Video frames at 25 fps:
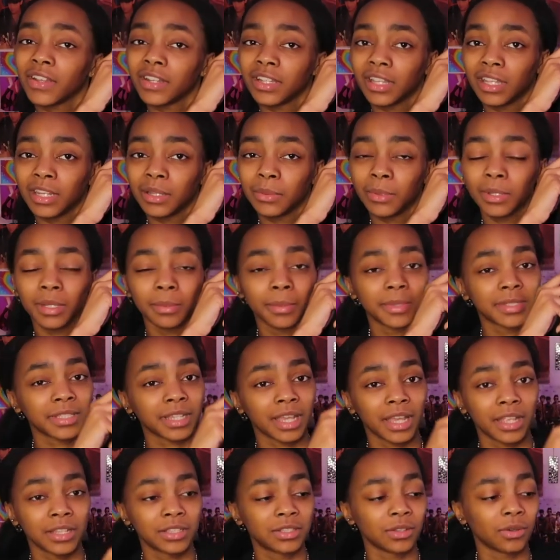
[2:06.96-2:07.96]
find it anywhere
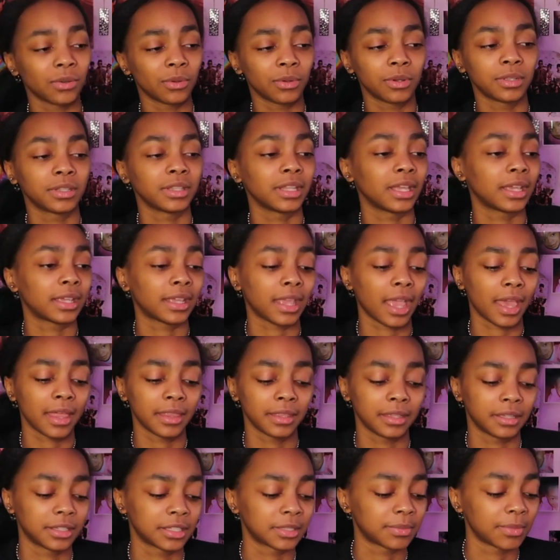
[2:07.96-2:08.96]
besides on like
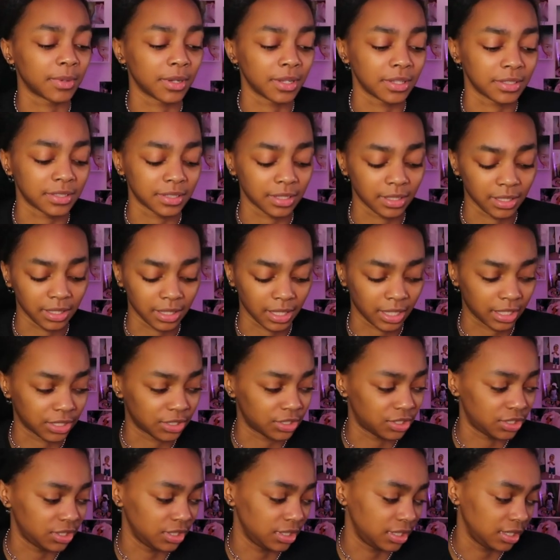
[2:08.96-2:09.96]
AliExpress and like
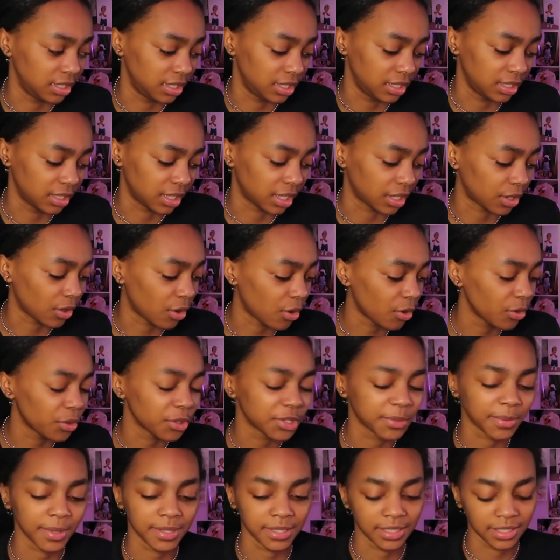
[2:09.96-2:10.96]
Shein, like all
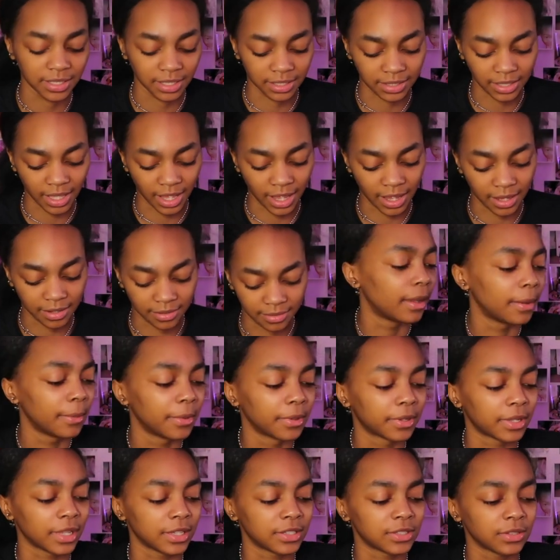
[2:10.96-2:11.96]
those places like that.
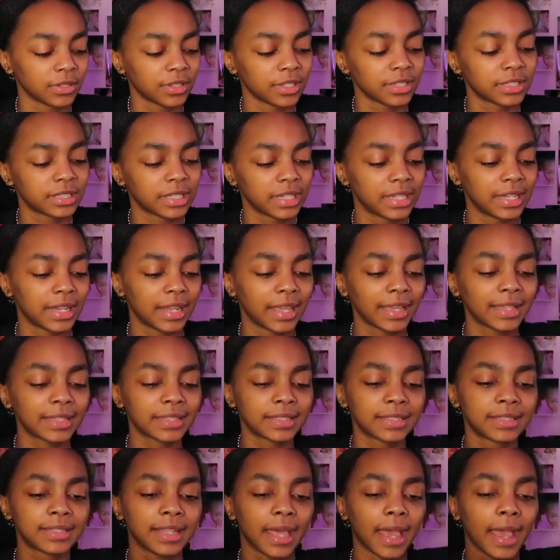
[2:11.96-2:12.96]
Okay, so this
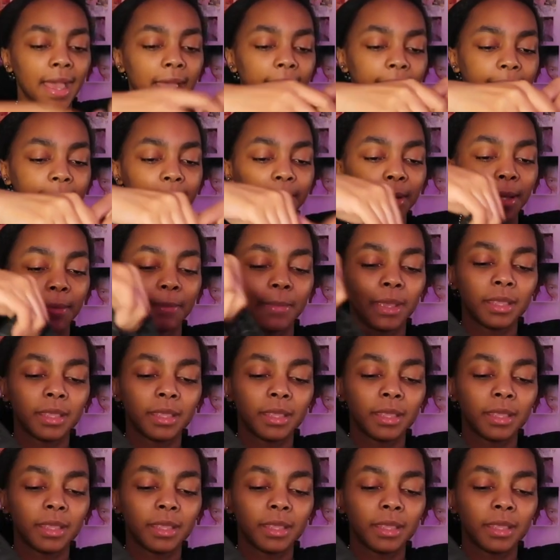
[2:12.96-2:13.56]
next item I